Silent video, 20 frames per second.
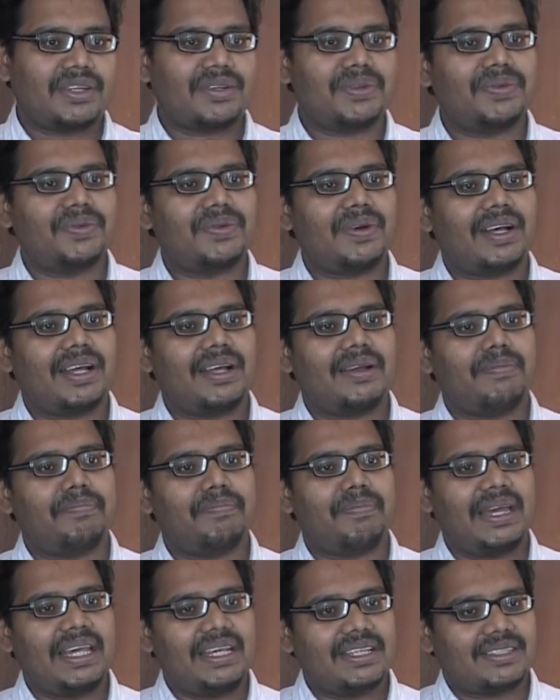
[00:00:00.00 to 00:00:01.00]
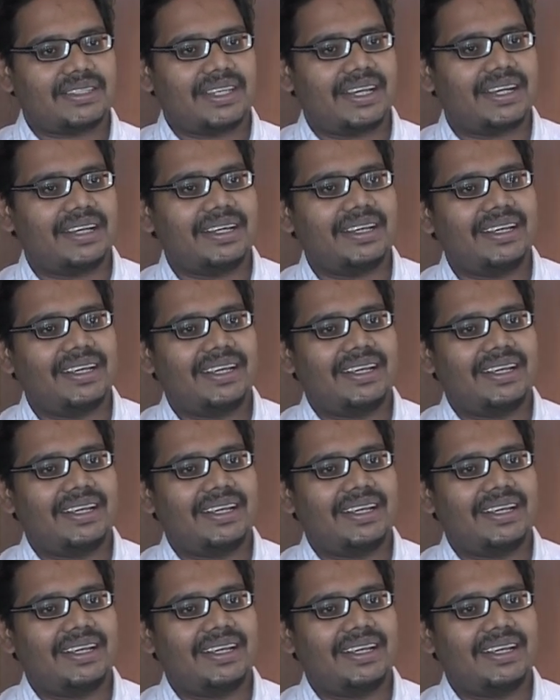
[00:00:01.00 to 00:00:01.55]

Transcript: to a basin